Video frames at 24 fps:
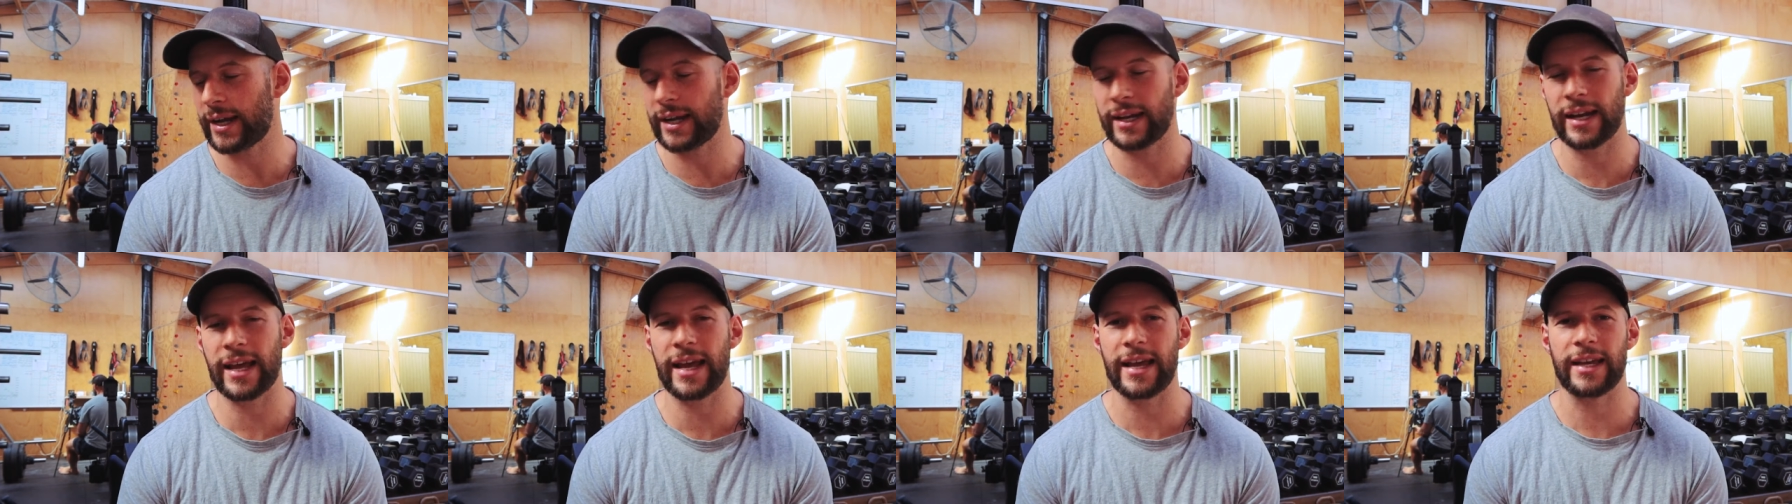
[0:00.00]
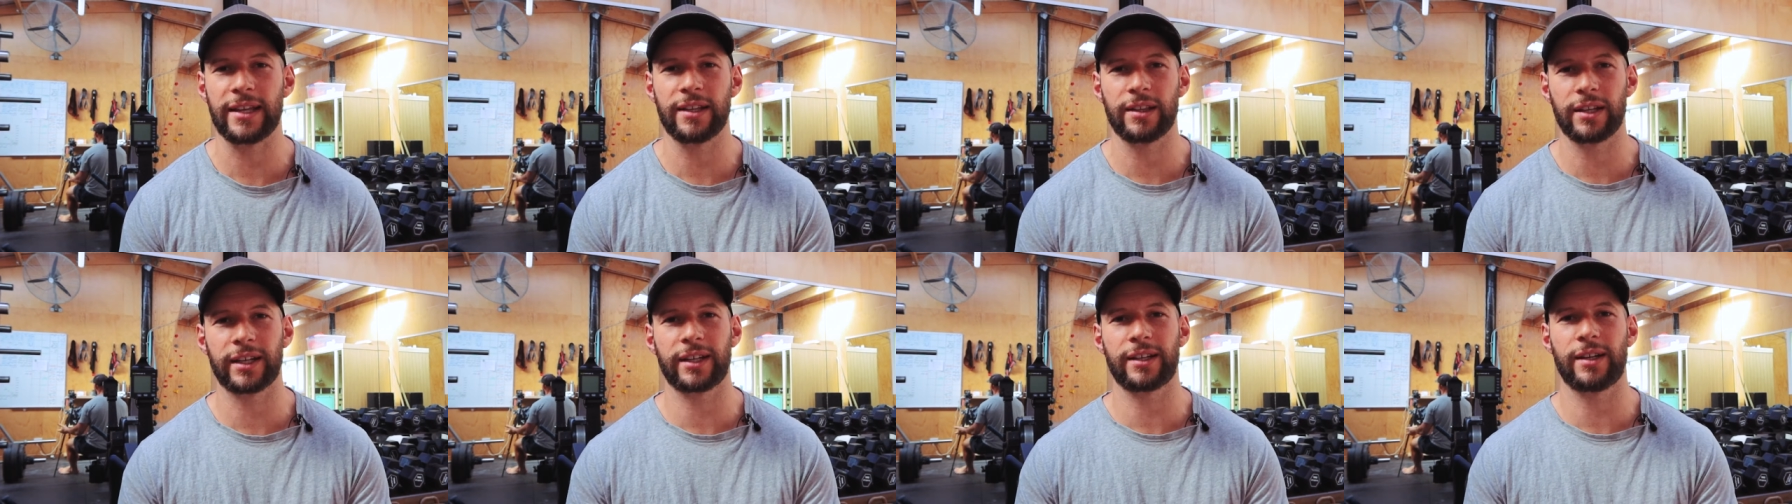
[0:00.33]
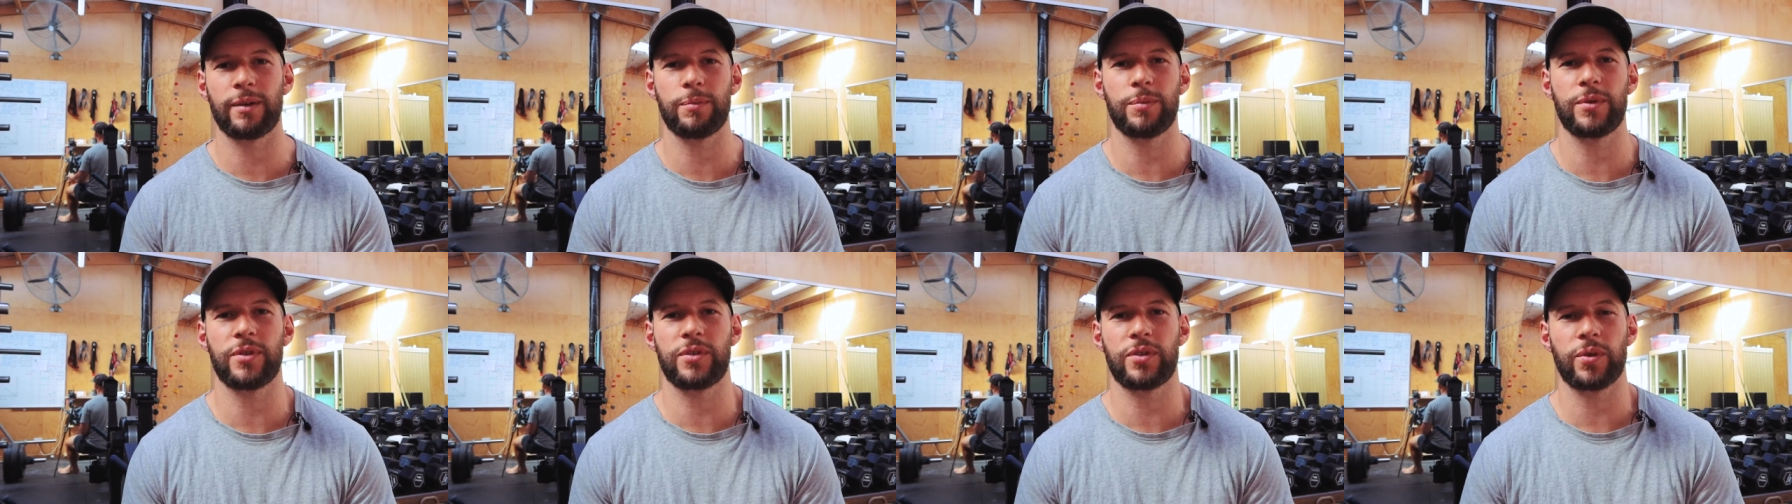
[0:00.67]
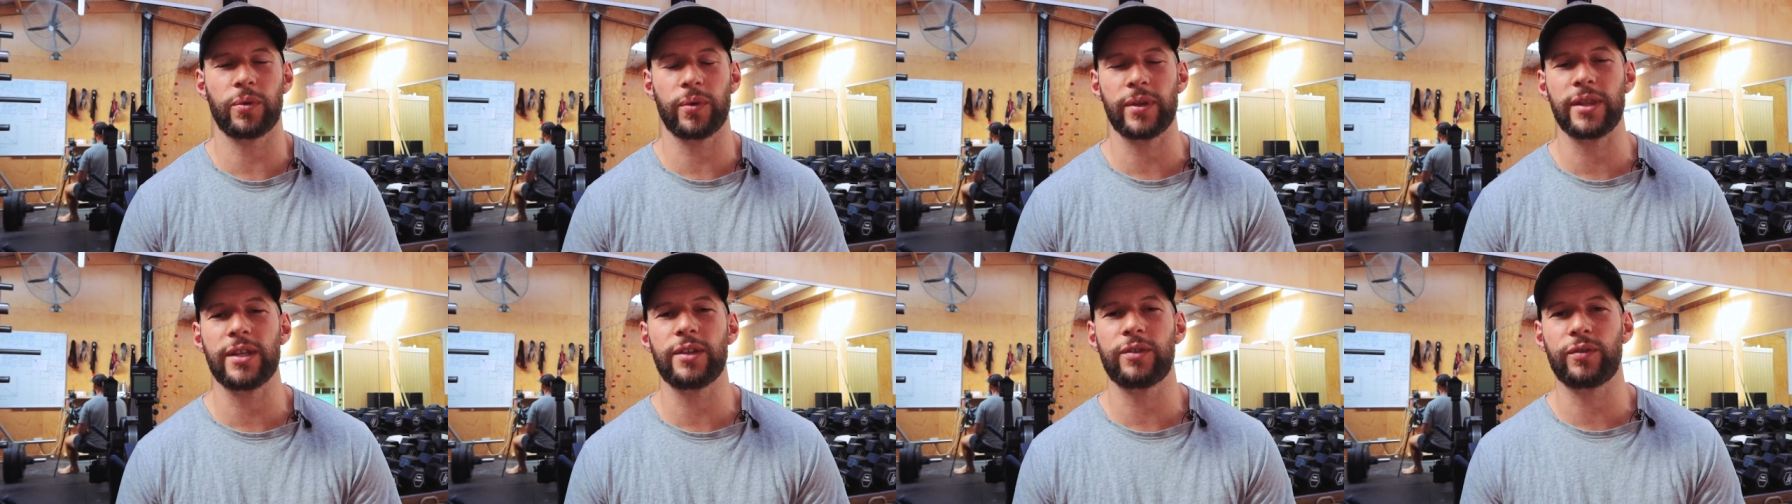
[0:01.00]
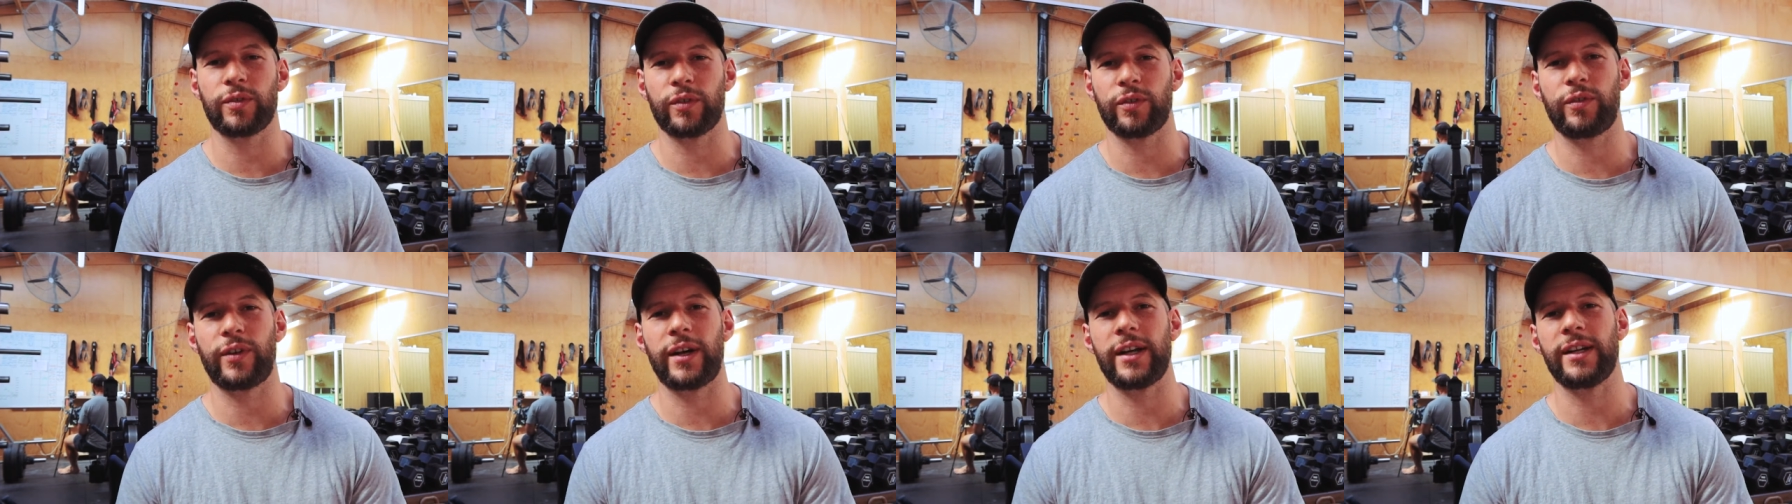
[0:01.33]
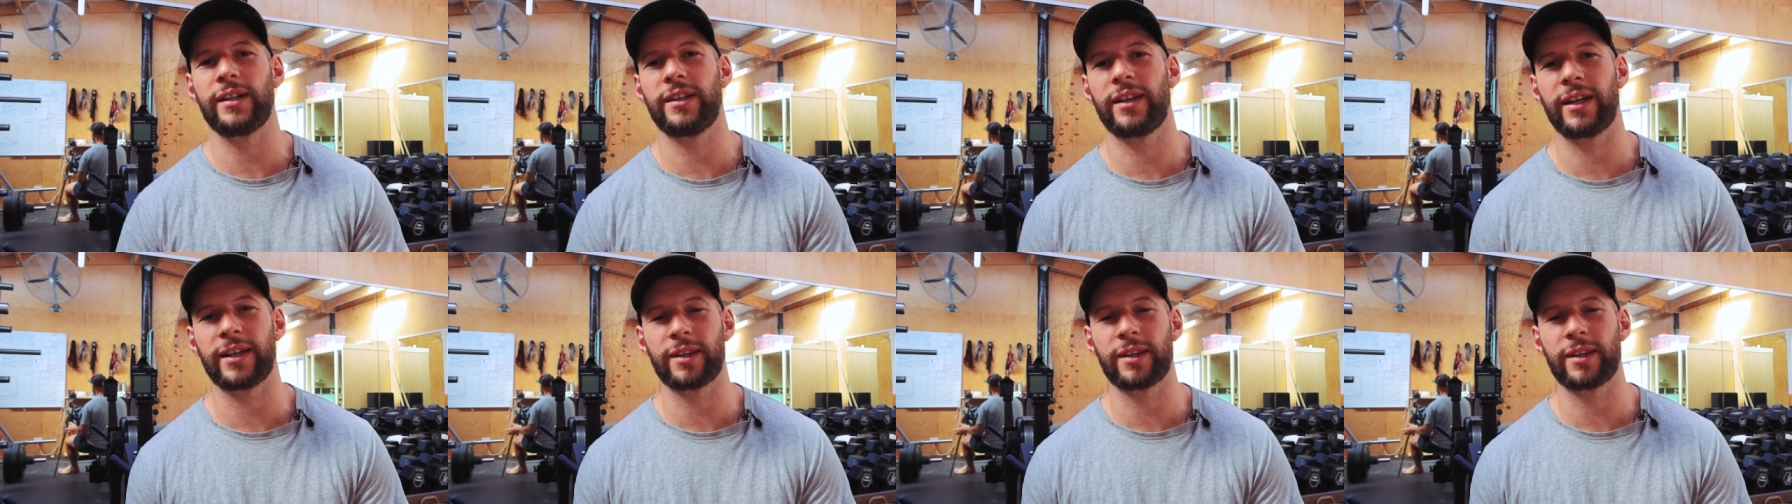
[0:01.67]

And hey, like I'm just doing this for fun.